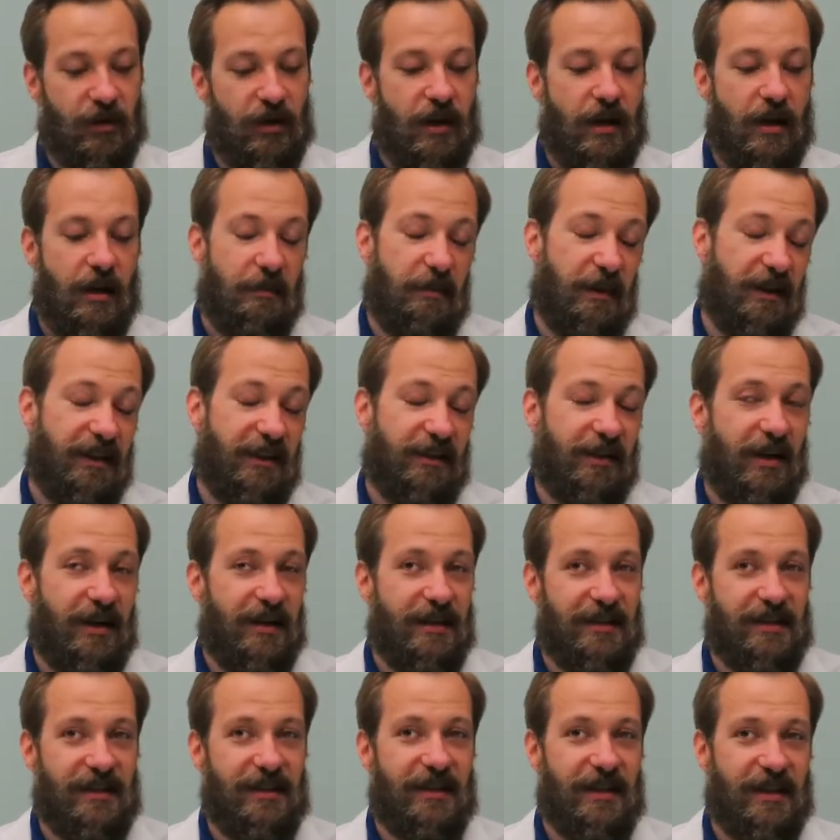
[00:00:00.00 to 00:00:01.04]
but there is
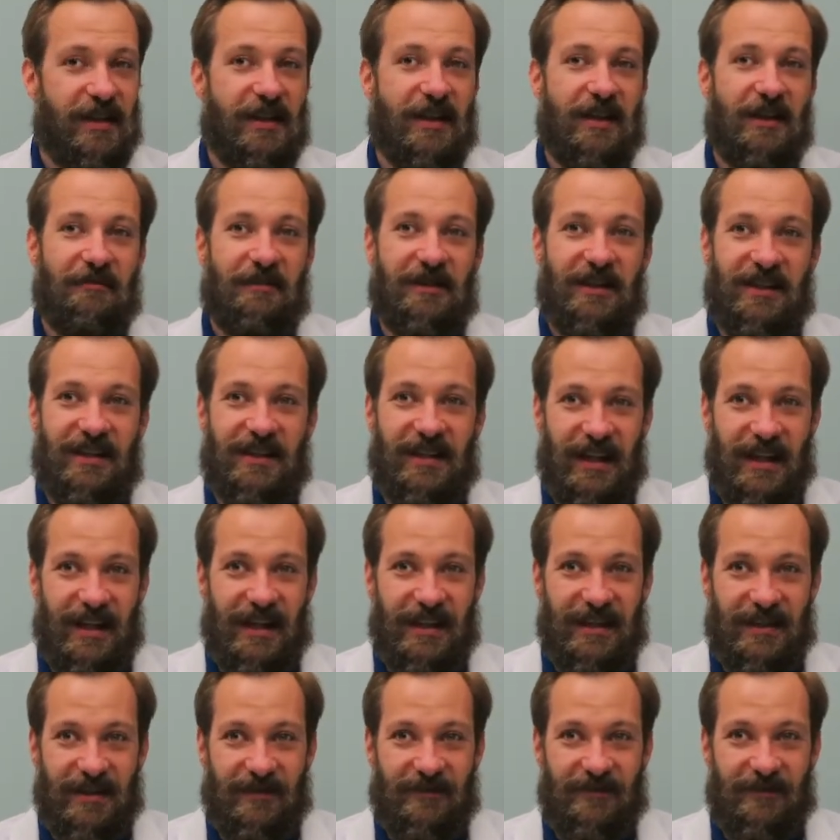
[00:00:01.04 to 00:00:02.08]
still a little bit of science
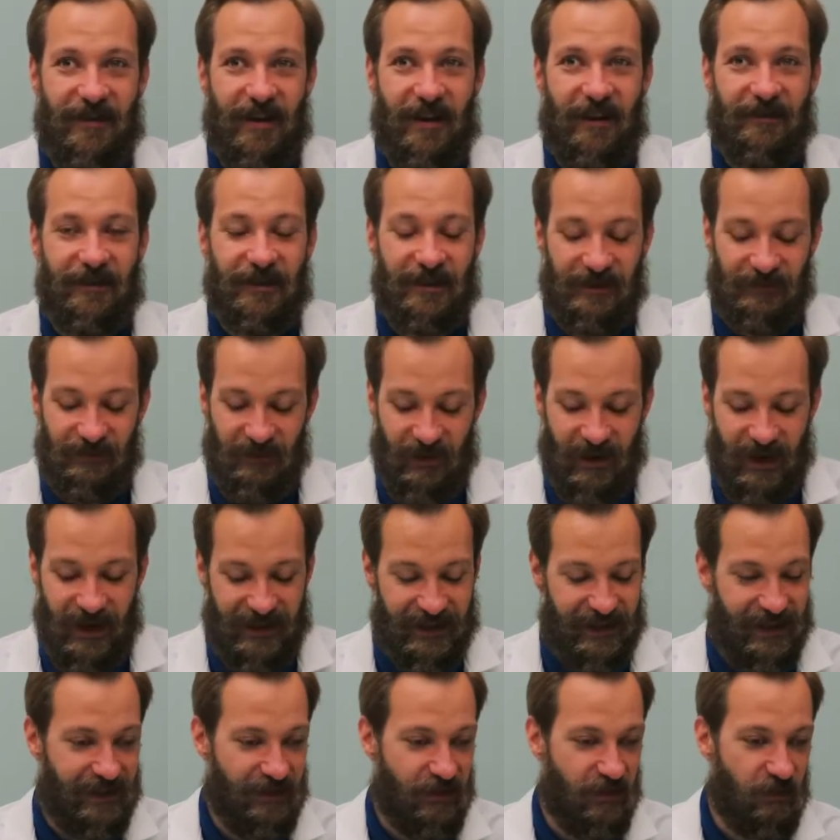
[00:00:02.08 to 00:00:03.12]
involved in the process
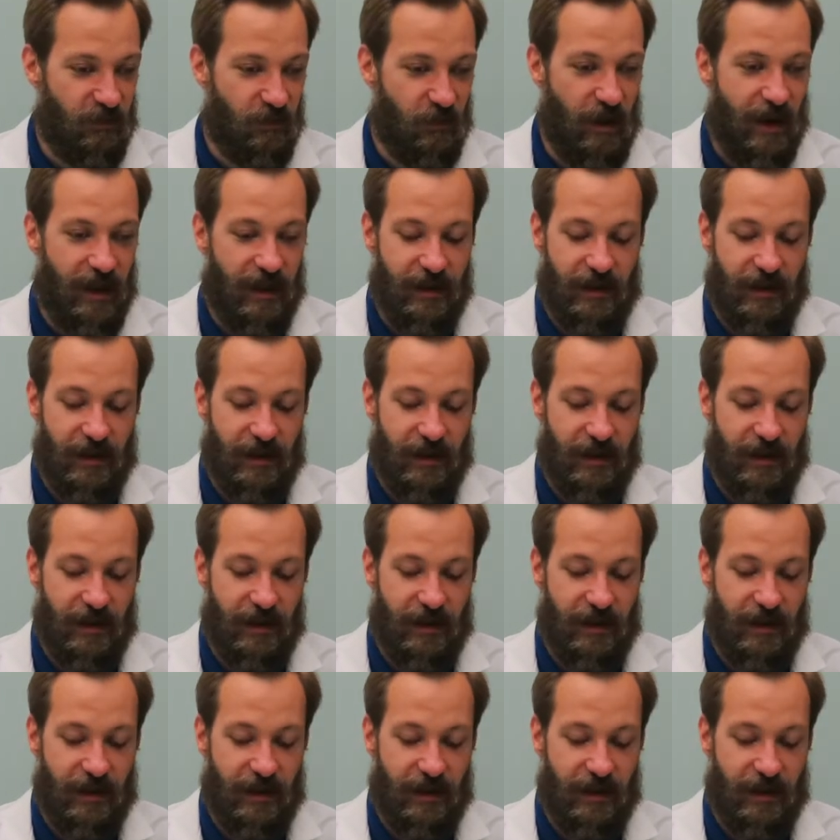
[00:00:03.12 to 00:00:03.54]
as well.